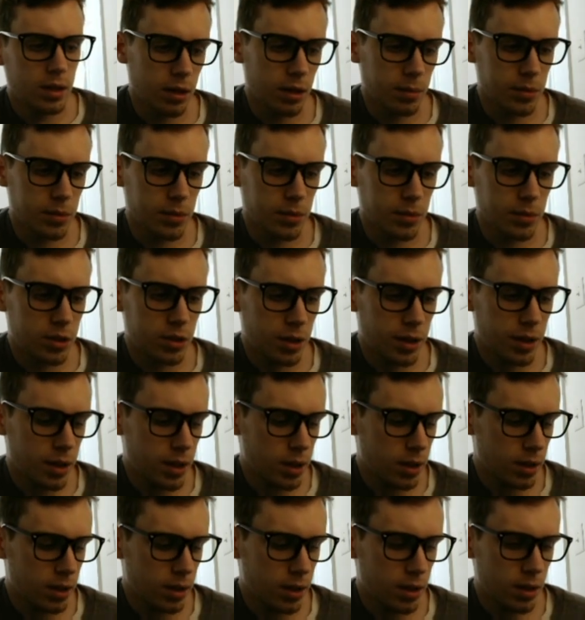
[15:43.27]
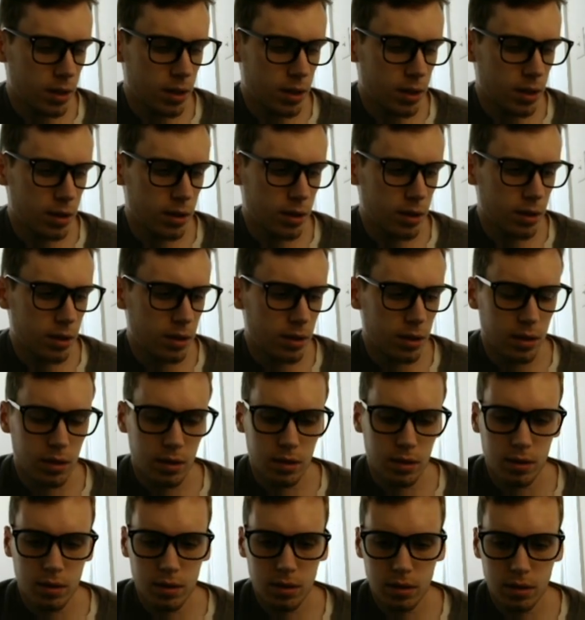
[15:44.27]
starting in
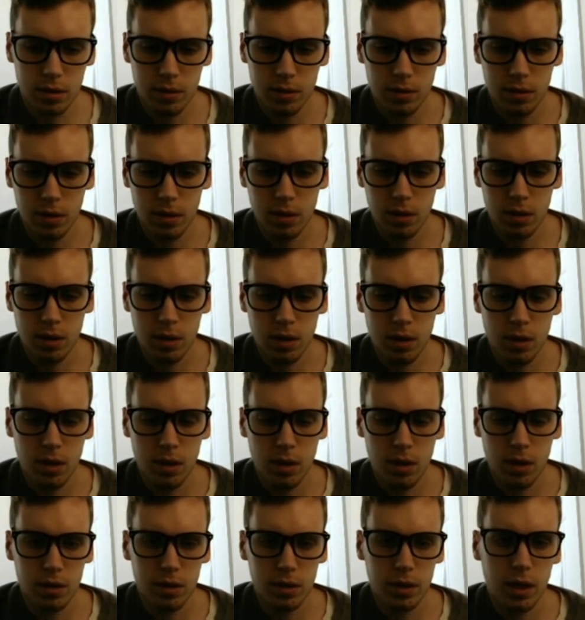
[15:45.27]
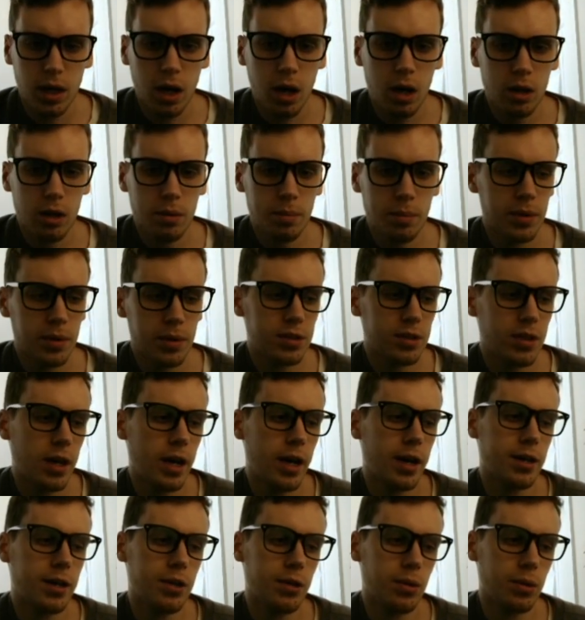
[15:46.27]
the column
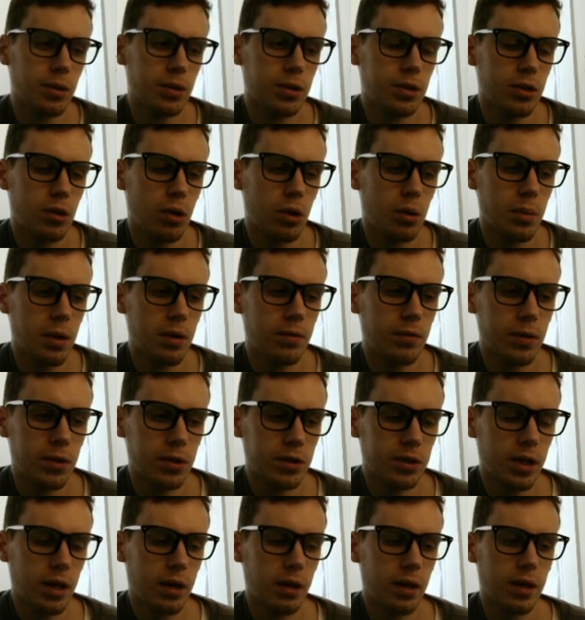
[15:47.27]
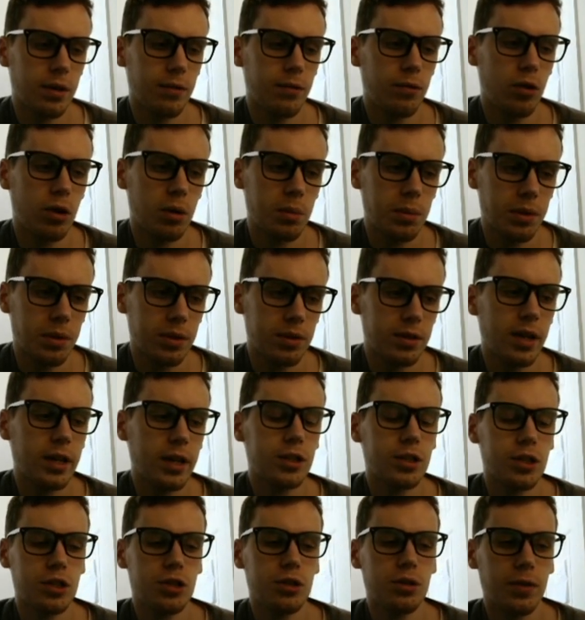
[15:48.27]
beside your norm inverse formulas. And
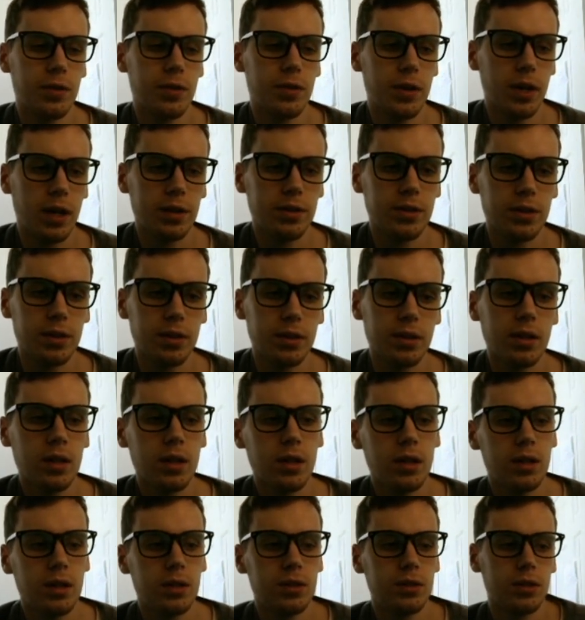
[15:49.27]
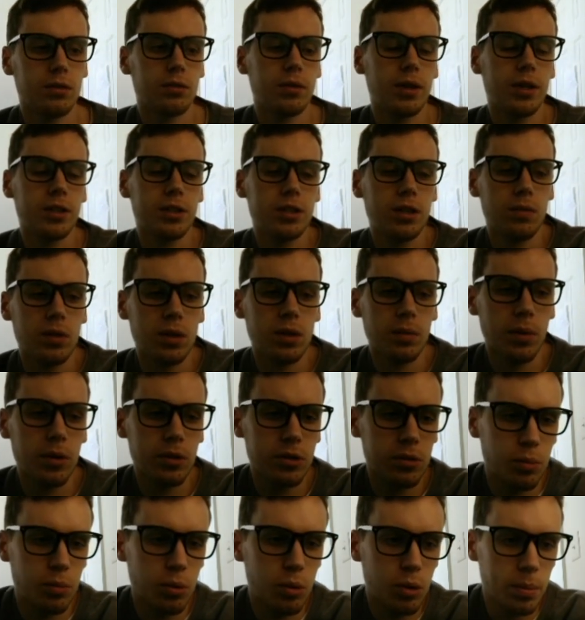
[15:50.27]
actually, shoot, I forgot to grace over the most
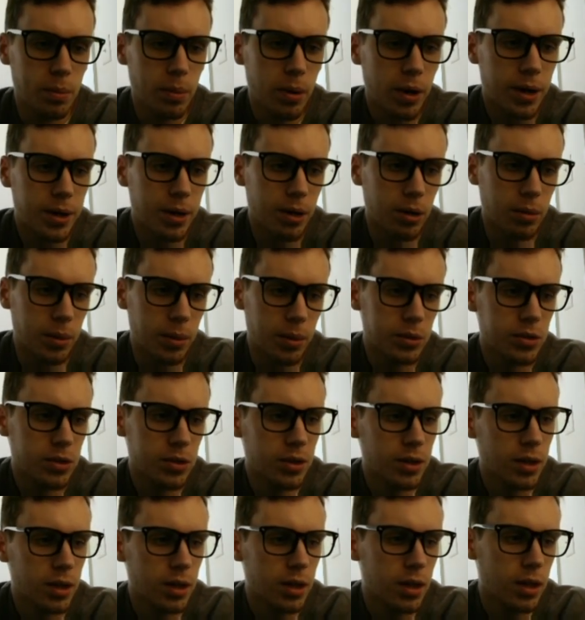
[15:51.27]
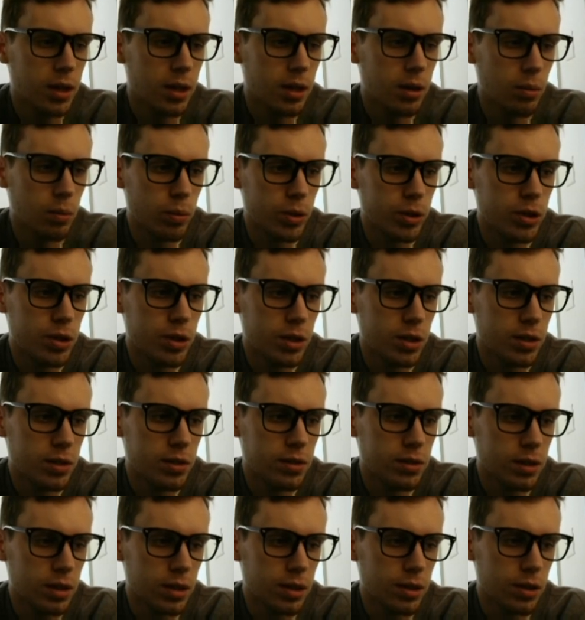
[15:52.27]
important part almost, which
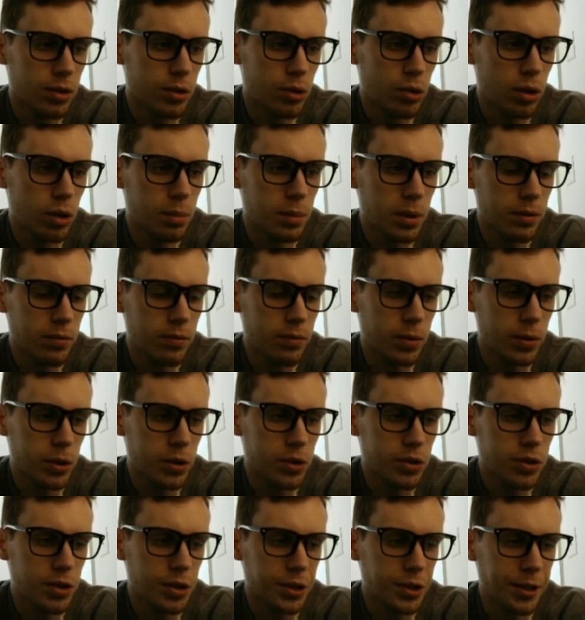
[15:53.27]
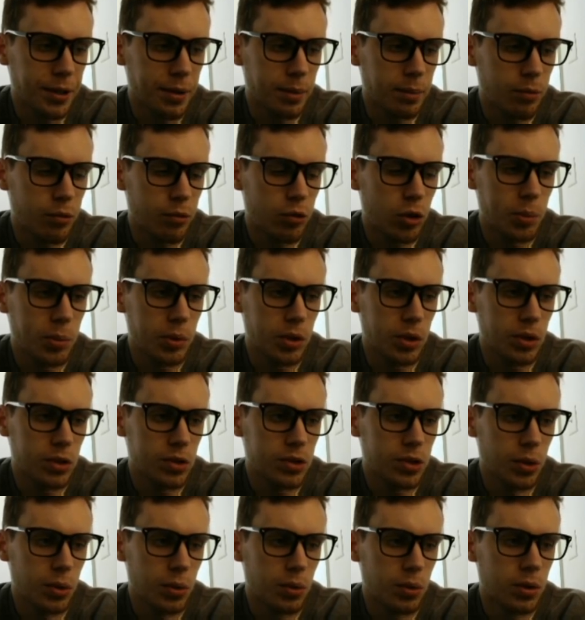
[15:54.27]
is the norm inverse formula.
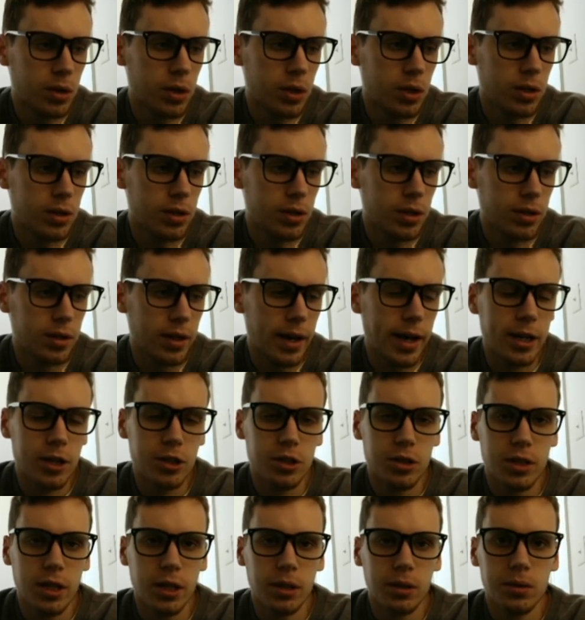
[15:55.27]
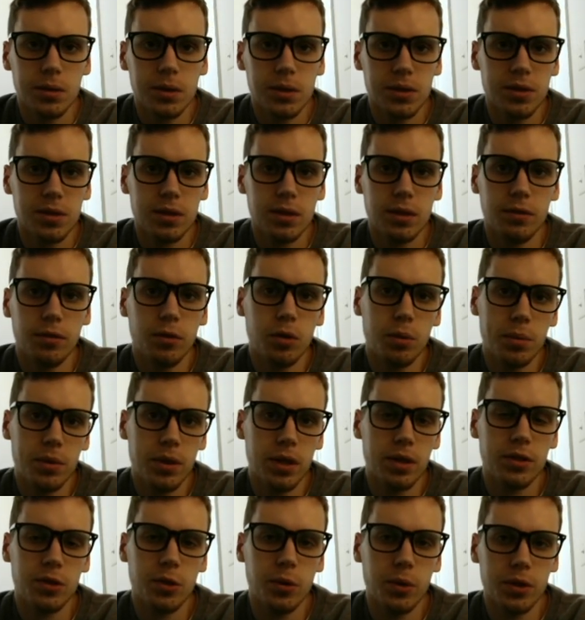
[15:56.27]
So to actually calculate this thing, the formula
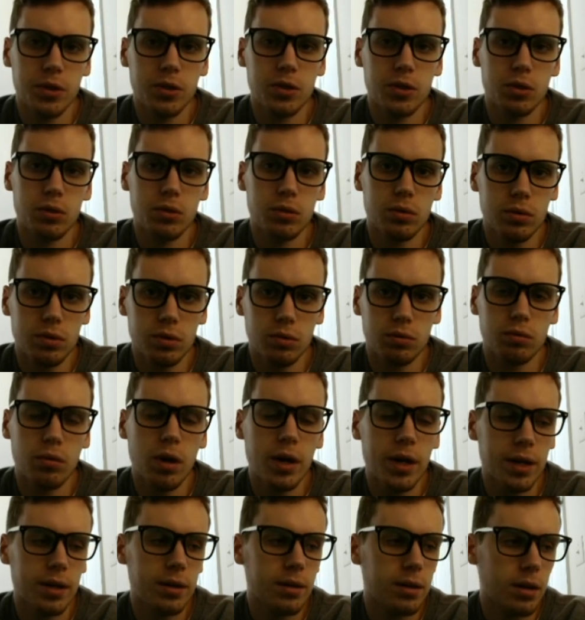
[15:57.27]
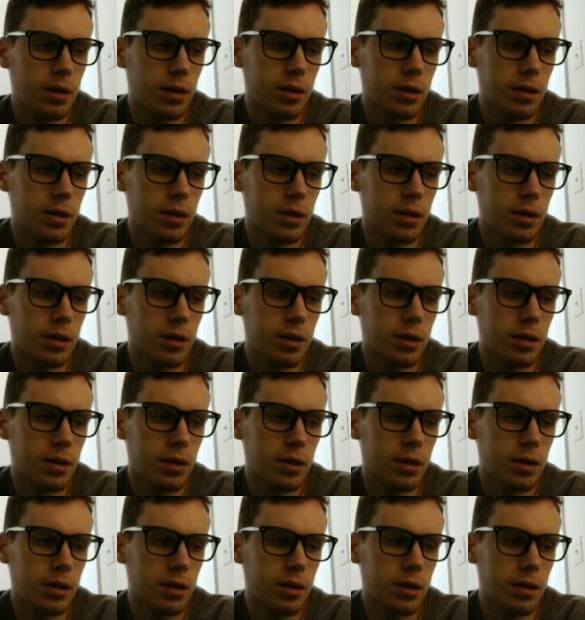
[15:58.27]
that's going to run it,